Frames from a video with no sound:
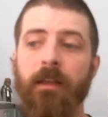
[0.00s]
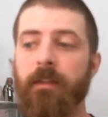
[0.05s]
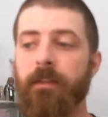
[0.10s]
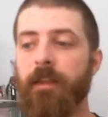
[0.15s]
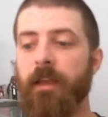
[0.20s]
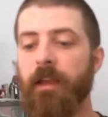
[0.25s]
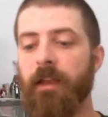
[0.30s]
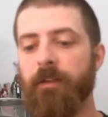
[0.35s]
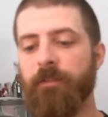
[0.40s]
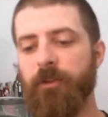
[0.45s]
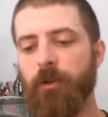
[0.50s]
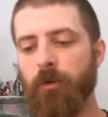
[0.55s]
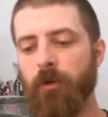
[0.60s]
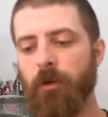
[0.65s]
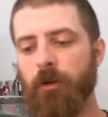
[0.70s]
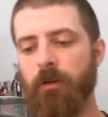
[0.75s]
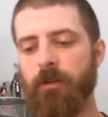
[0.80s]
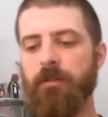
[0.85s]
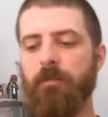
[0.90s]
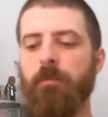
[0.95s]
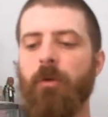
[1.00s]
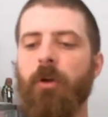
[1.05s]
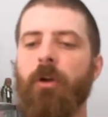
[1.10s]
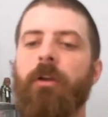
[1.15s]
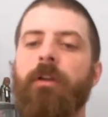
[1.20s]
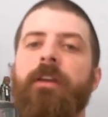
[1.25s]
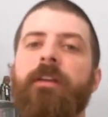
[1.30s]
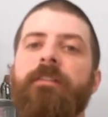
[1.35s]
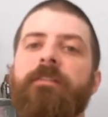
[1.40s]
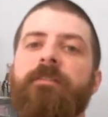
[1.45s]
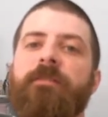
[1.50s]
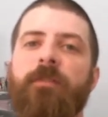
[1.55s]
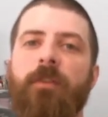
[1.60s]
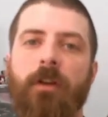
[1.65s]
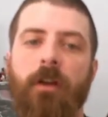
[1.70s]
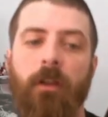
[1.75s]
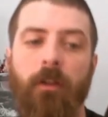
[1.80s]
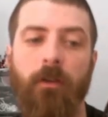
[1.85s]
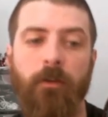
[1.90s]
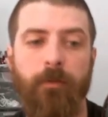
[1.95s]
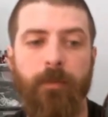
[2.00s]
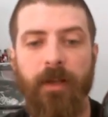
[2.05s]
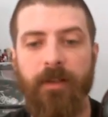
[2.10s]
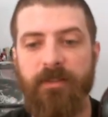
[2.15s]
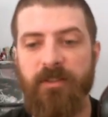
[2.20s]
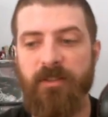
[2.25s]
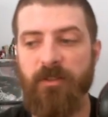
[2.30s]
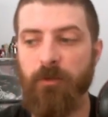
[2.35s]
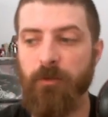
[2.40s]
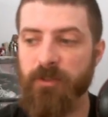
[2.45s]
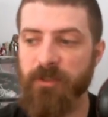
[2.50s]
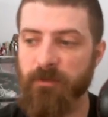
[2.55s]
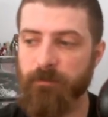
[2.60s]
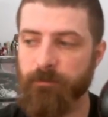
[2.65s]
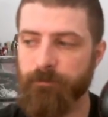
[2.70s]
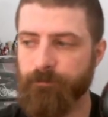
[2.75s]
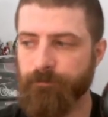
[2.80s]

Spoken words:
that if you're in the market for colored pencils,